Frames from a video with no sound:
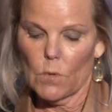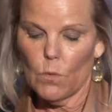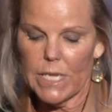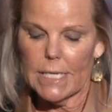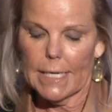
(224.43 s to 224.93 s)

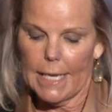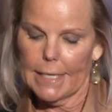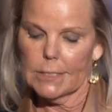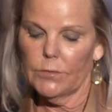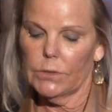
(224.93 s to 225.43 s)
We can
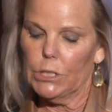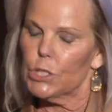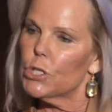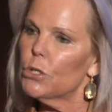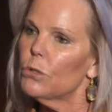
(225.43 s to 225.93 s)
actively
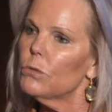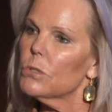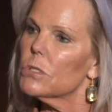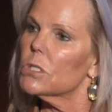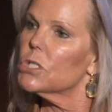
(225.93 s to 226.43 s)

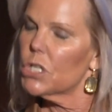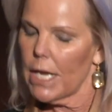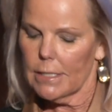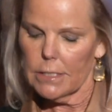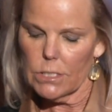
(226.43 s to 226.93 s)
choose to
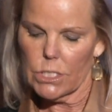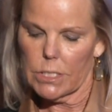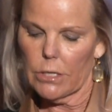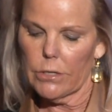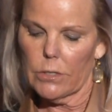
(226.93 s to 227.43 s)
challenge
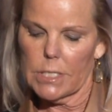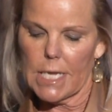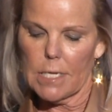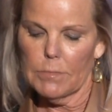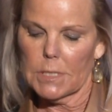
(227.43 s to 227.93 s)

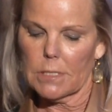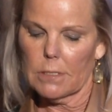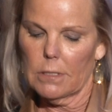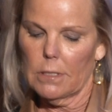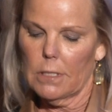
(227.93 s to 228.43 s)
stereotypes,
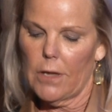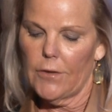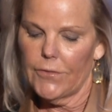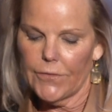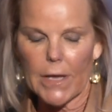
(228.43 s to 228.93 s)

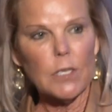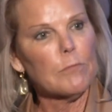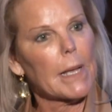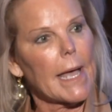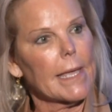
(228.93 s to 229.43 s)
fight
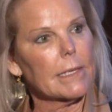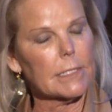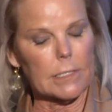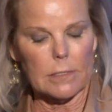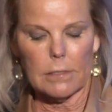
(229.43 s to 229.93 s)

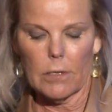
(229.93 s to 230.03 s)
bias,